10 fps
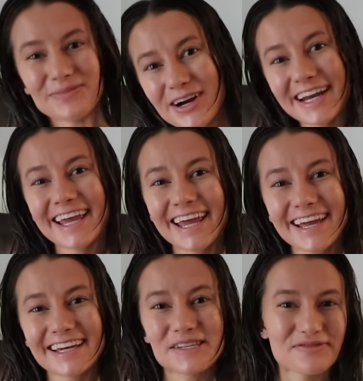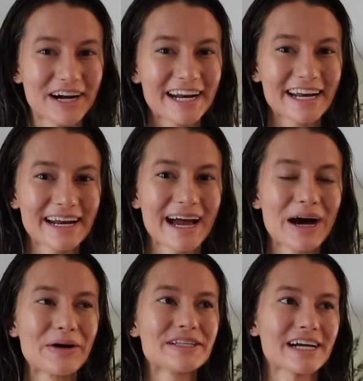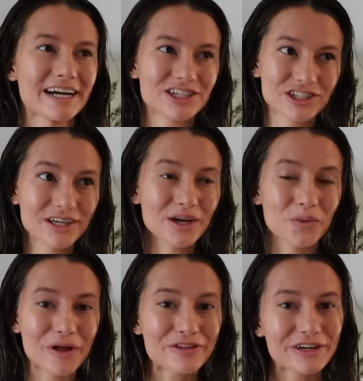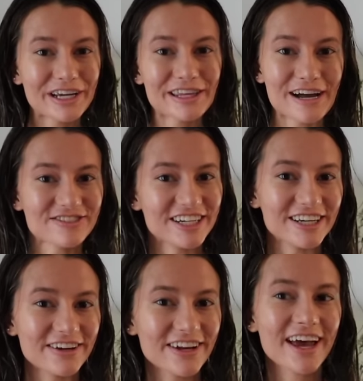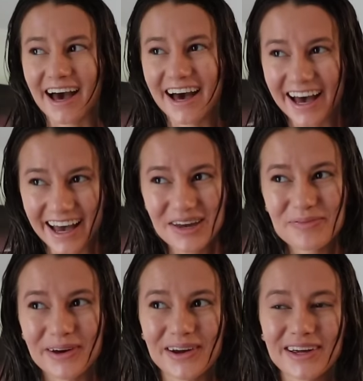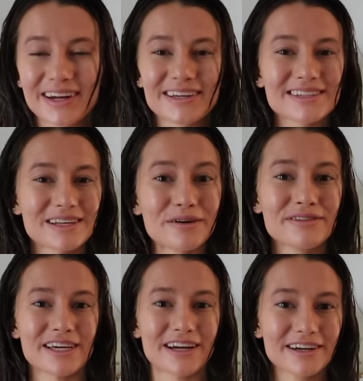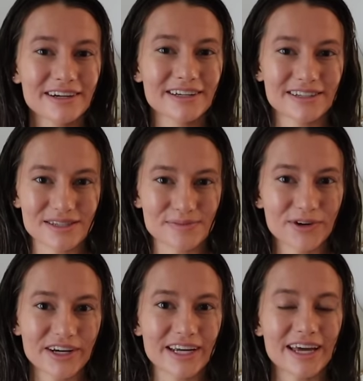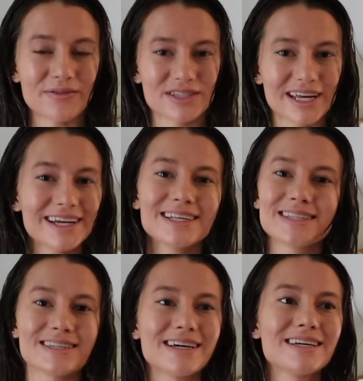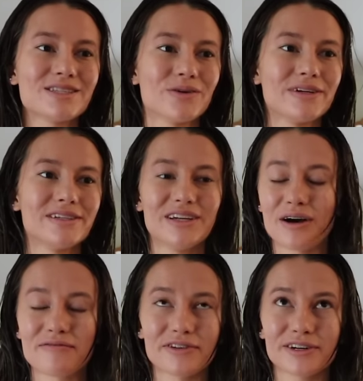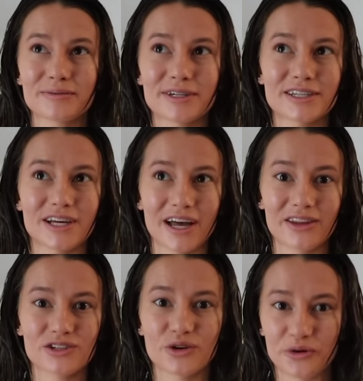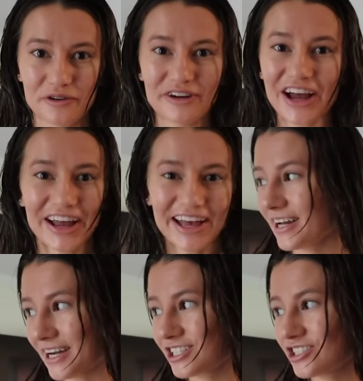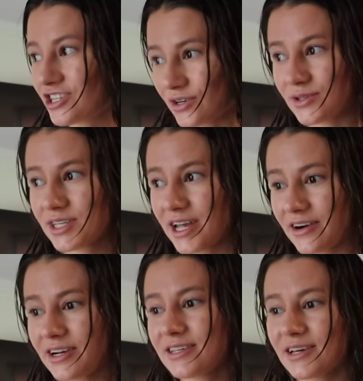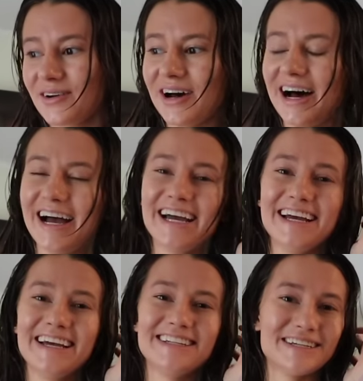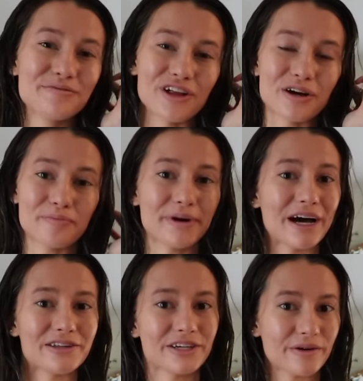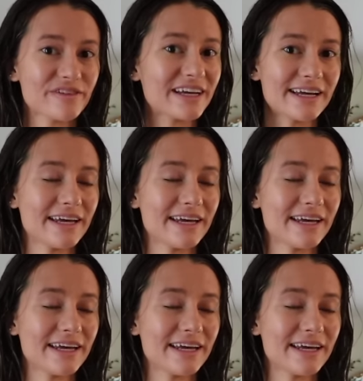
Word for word: Morning, it's Friday now. It's actually one thirty in the afternoon. I put on a self tanner this morning and was letting it sit, so I did not vlog because I looked horrifying. Like actually so scary, so I didn't vlog, but I'll tell you everything I